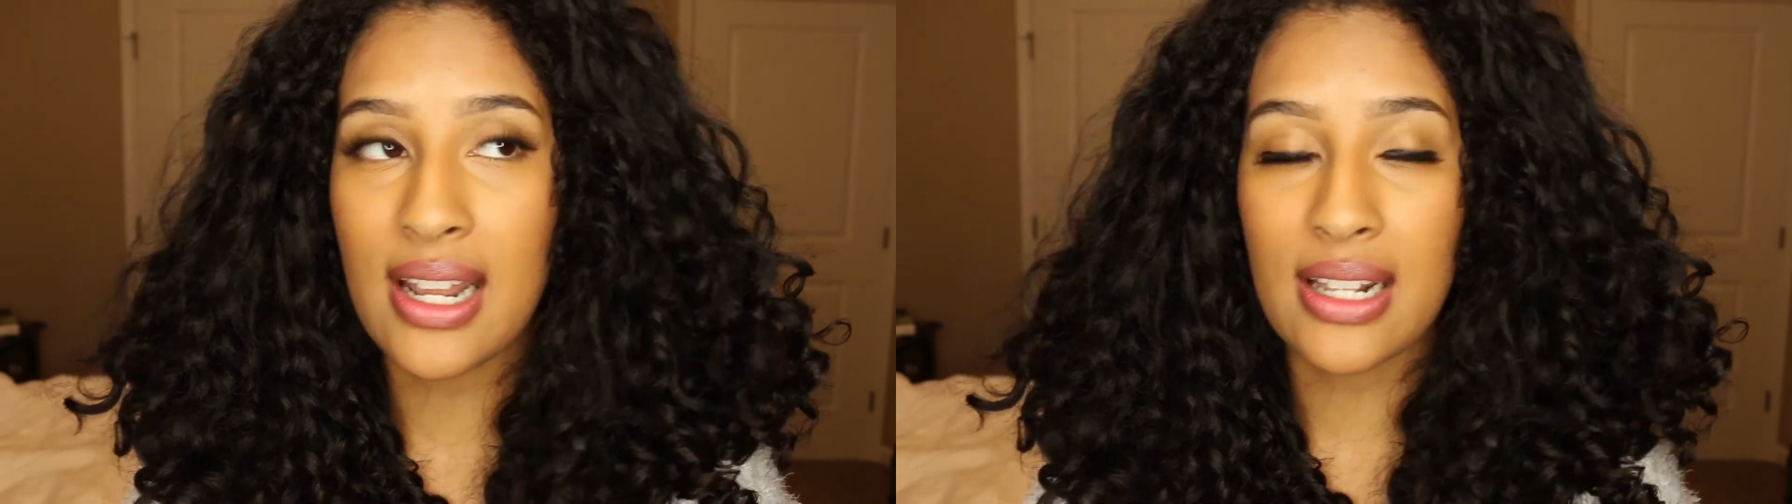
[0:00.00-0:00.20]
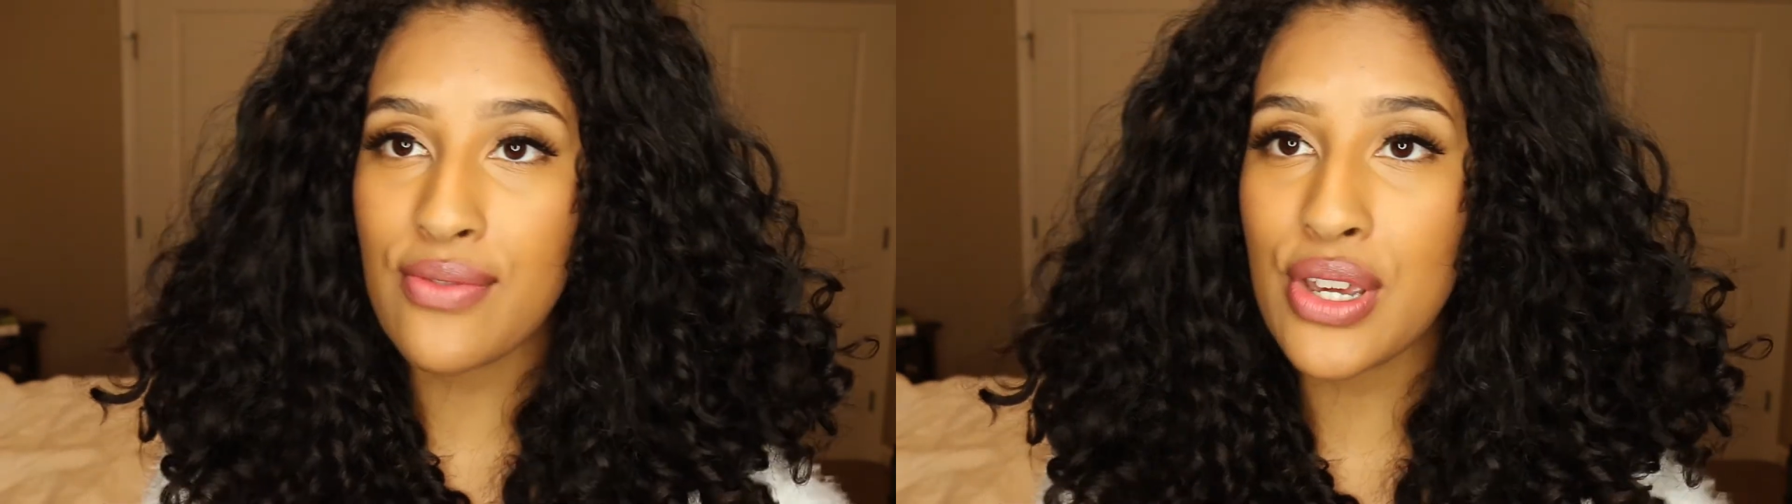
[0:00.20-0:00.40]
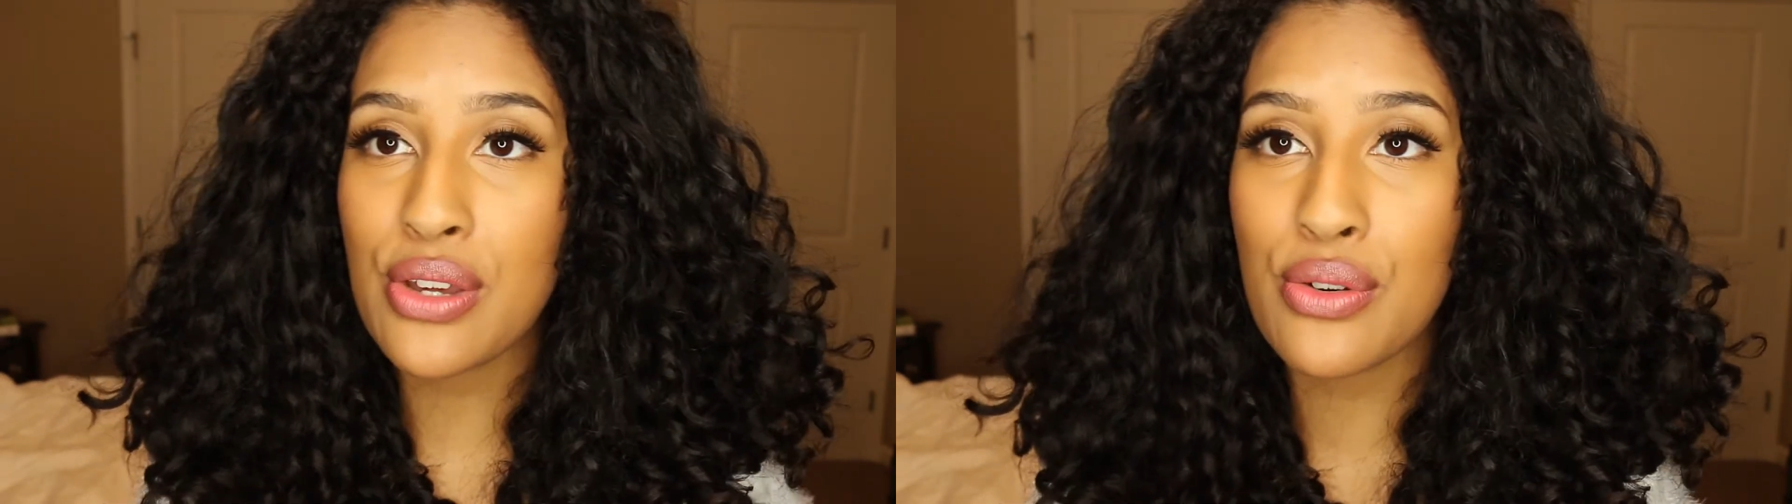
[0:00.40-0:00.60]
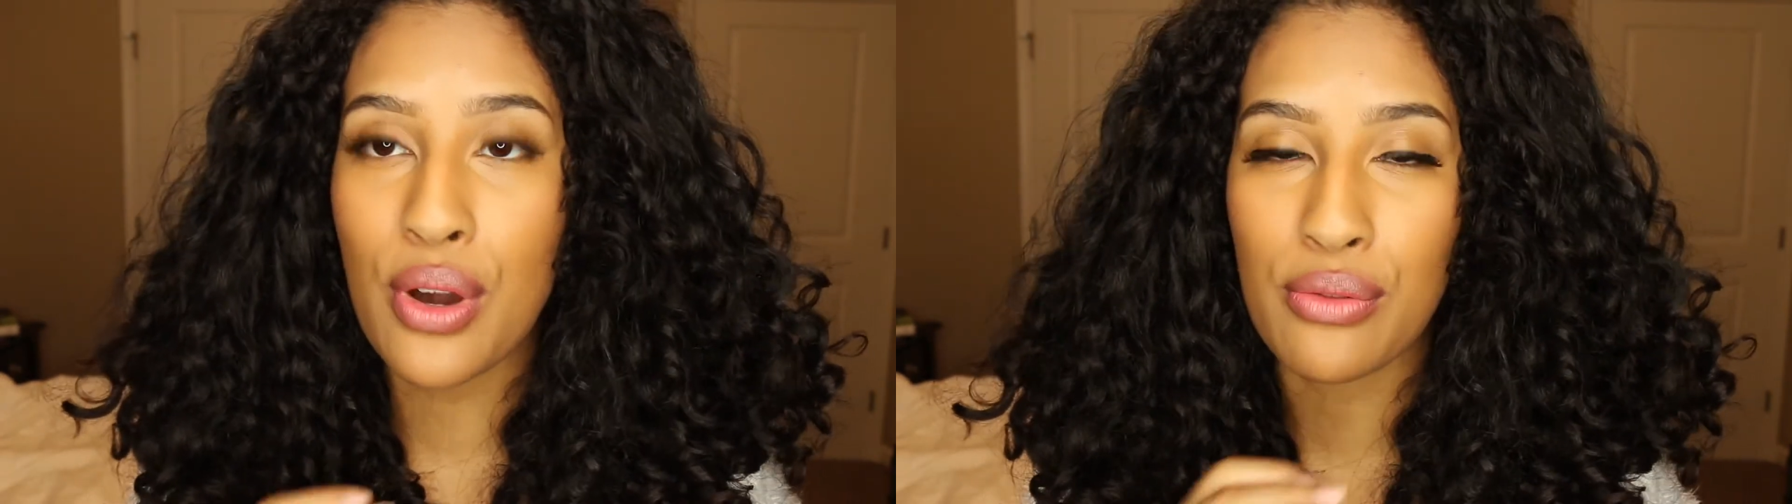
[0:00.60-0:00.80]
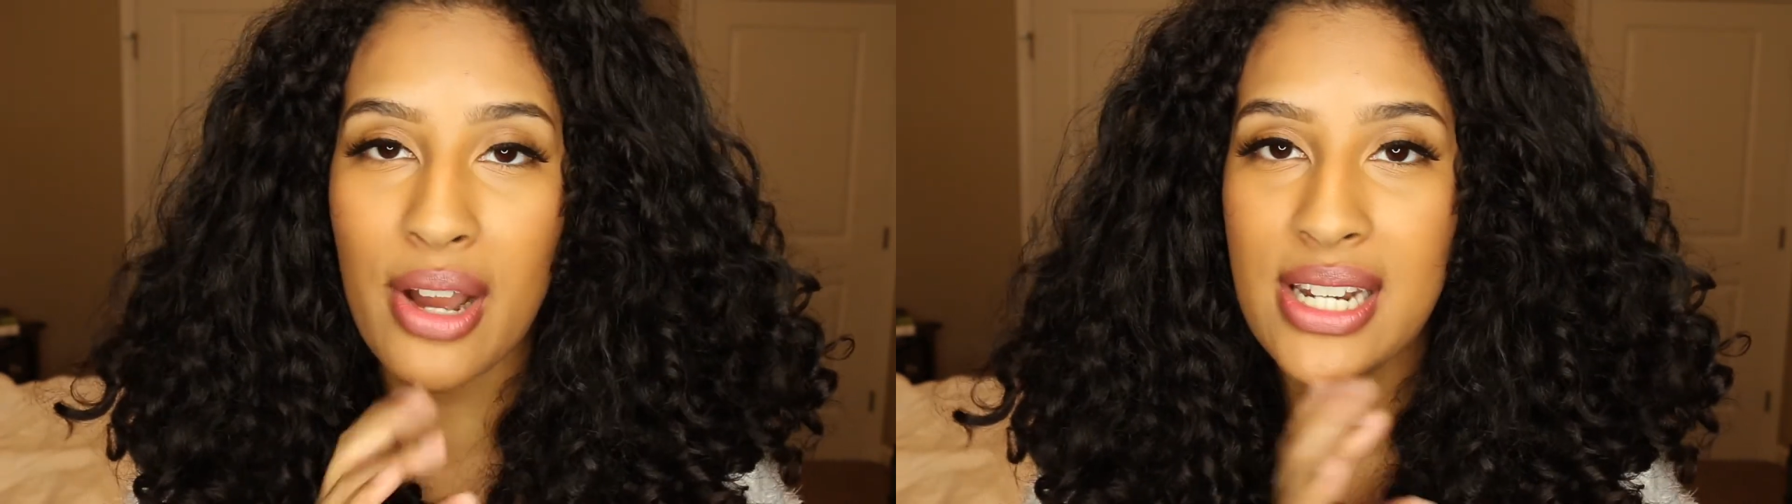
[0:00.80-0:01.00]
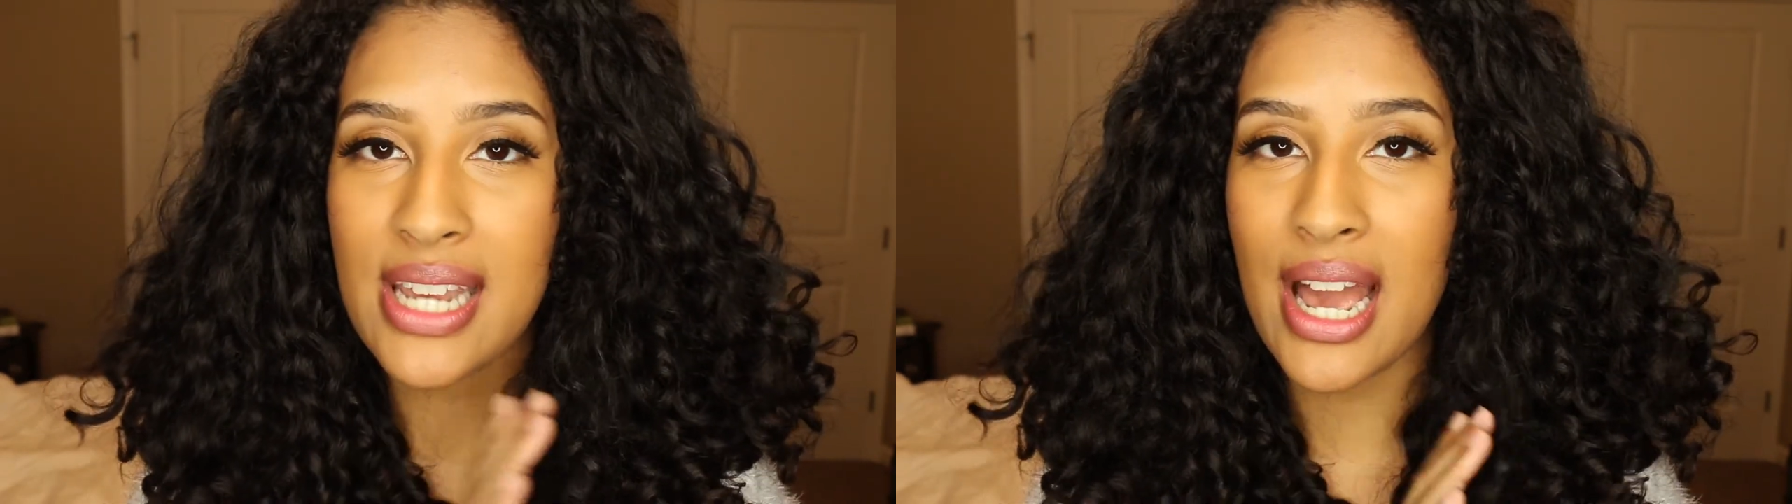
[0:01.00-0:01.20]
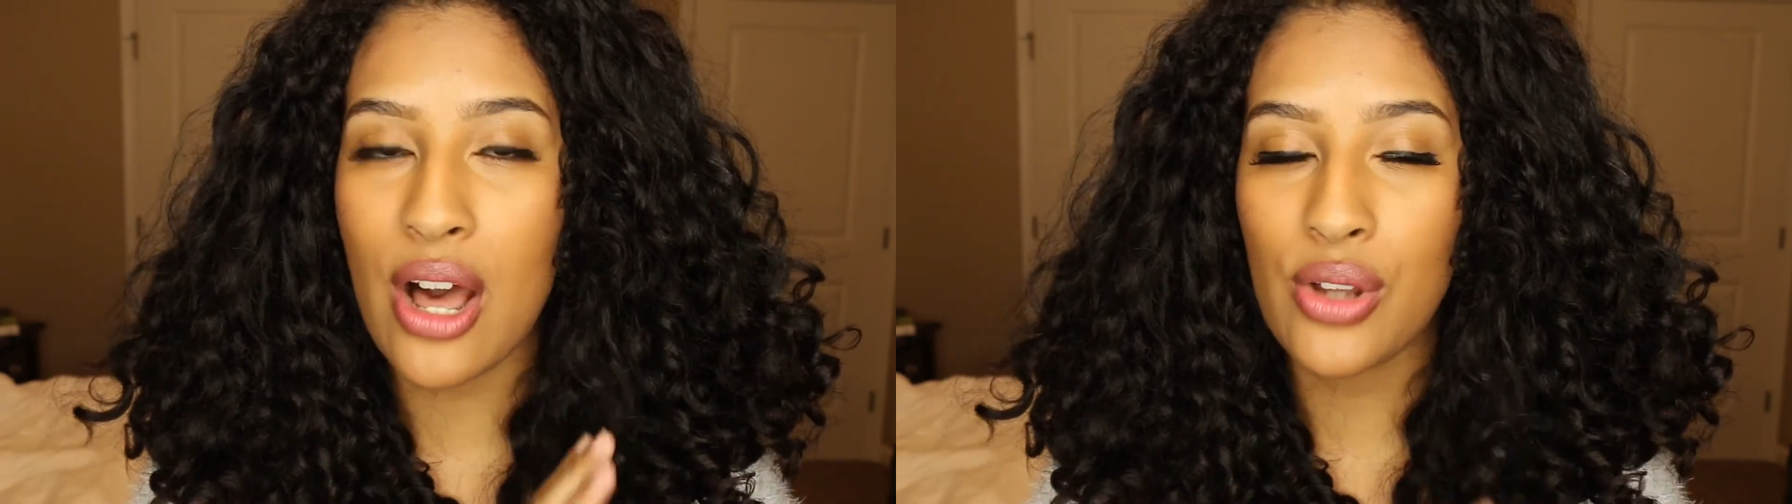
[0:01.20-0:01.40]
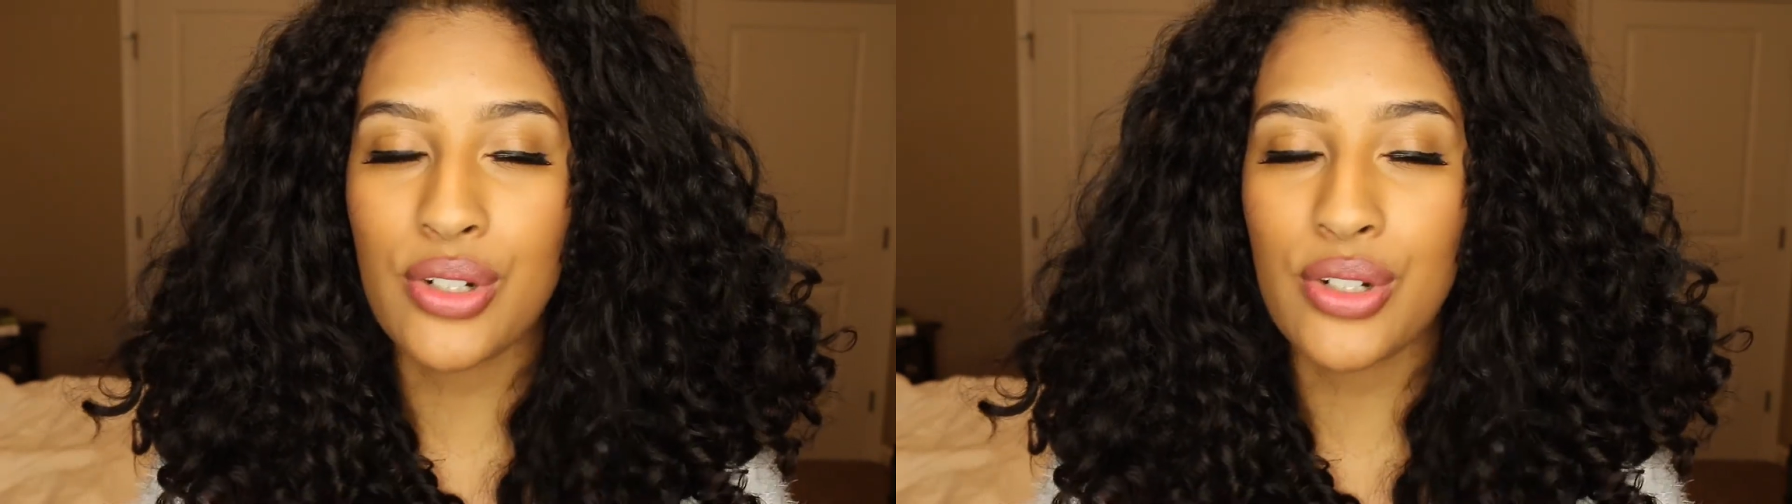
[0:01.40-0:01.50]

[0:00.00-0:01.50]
and give you a rundown